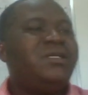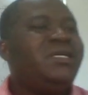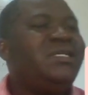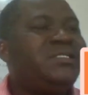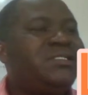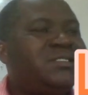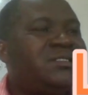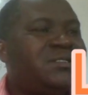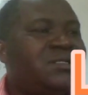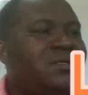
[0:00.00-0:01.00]
is
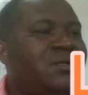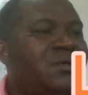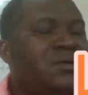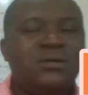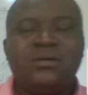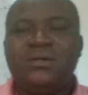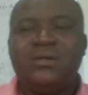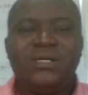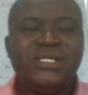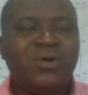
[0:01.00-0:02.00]

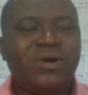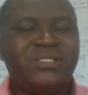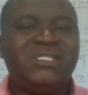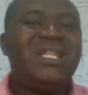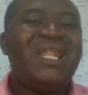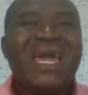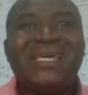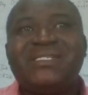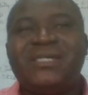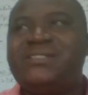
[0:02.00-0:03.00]
what? Is
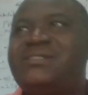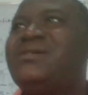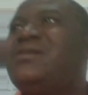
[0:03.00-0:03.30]
licensed,